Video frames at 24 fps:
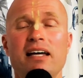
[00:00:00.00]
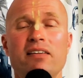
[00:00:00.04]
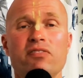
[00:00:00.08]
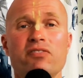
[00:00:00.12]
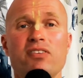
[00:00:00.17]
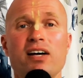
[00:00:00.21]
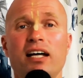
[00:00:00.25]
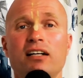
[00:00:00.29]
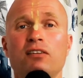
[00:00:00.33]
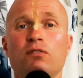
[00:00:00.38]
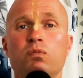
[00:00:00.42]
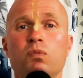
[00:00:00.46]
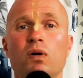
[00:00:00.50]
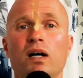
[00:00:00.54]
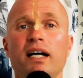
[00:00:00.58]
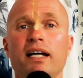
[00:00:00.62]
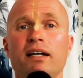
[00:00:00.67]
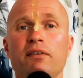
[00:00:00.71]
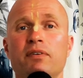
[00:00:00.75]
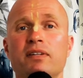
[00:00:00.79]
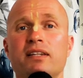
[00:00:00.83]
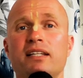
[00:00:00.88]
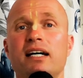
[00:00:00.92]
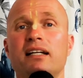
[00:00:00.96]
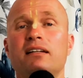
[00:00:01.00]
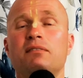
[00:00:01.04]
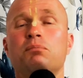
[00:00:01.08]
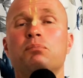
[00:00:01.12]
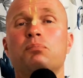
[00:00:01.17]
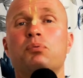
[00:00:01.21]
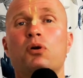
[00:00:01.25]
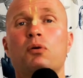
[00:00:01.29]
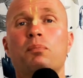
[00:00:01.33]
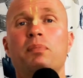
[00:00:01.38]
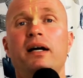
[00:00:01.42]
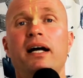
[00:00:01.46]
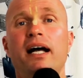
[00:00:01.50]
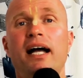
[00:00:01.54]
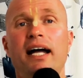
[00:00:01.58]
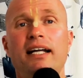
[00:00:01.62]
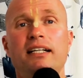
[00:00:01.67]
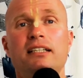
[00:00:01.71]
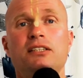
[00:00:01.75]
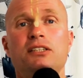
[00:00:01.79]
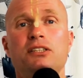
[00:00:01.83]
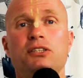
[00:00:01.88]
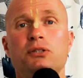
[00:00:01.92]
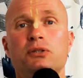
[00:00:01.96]
In that way, with that proper
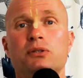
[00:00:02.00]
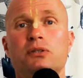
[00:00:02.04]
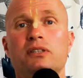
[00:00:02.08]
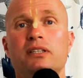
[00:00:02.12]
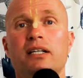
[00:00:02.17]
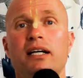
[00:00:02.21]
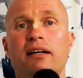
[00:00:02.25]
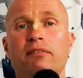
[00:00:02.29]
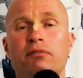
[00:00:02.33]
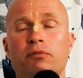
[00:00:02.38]
attitude,